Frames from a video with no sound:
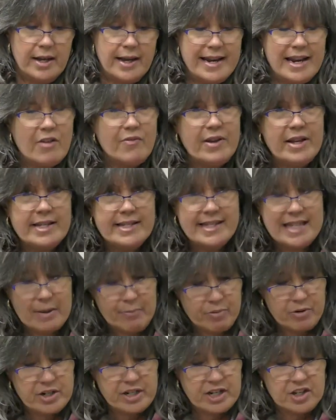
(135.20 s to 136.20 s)
Now, these
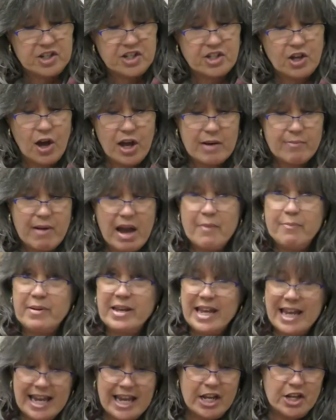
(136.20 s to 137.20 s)
separatists thought it might
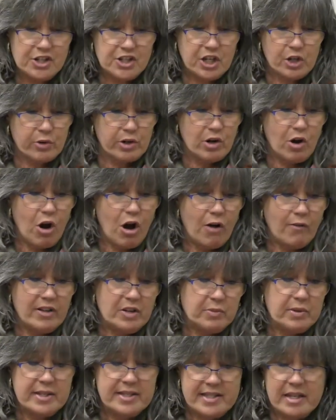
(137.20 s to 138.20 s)
be easier in
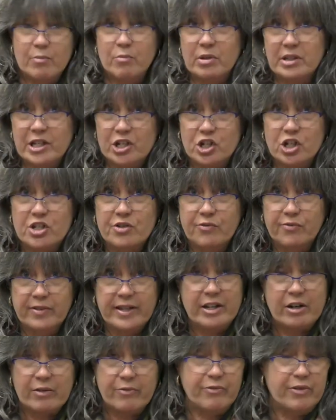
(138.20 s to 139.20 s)
Holland with some religious
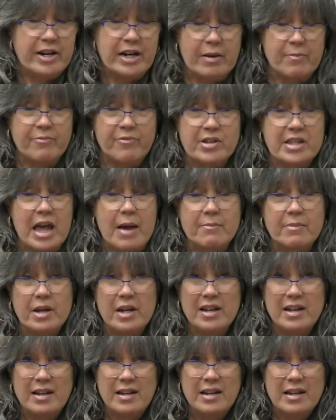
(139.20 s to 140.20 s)
freedom for them.
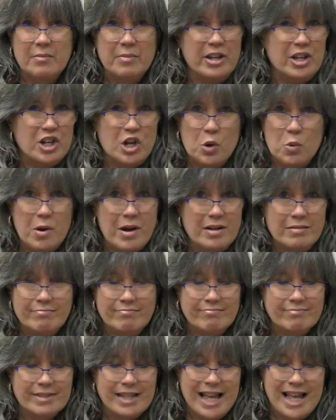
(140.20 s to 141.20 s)
But you know what?
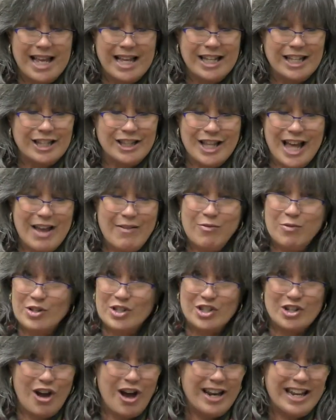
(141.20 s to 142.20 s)
Life
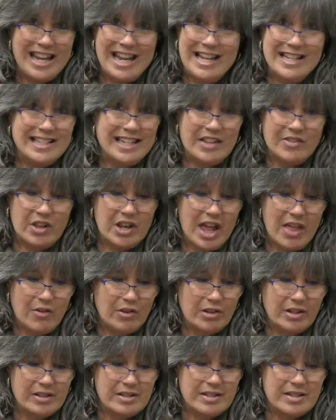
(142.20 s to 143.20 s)
was not easy in the
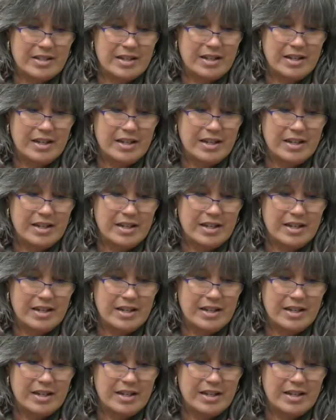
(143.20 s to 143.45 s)
Netherlands.